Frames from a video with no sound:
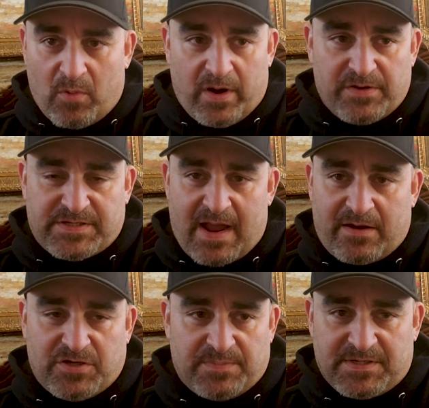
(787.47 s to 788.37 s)
where you
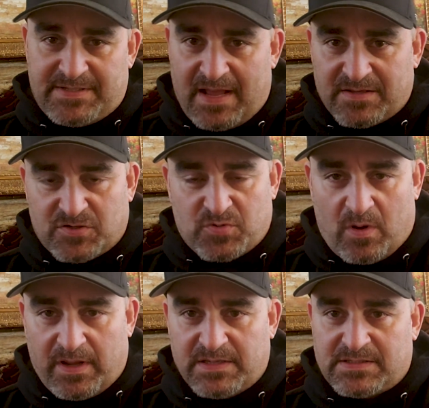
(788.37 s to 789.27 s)
stack your chips in 10s or
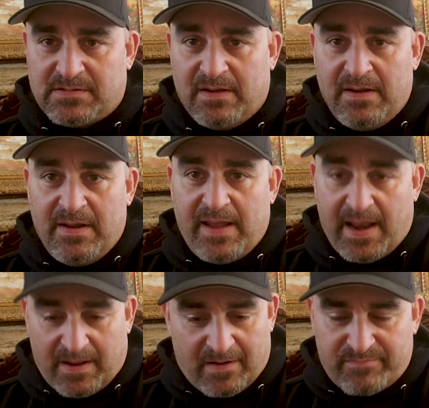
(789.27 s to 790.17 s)
20s and
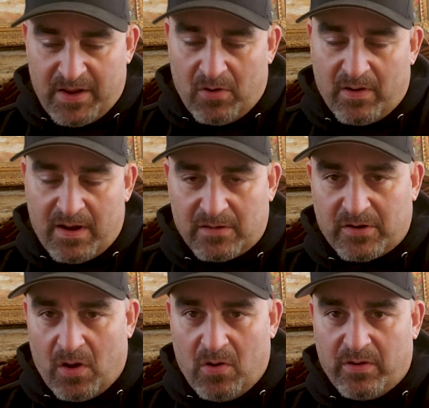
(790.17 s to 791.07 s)
in
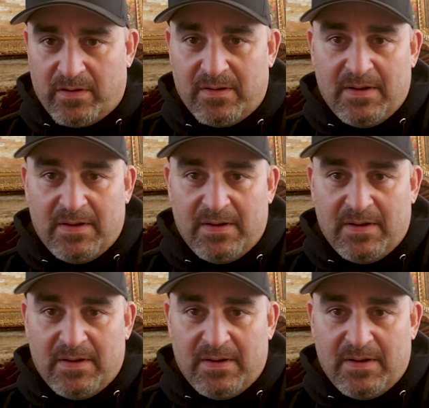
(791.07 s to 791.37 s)
color code,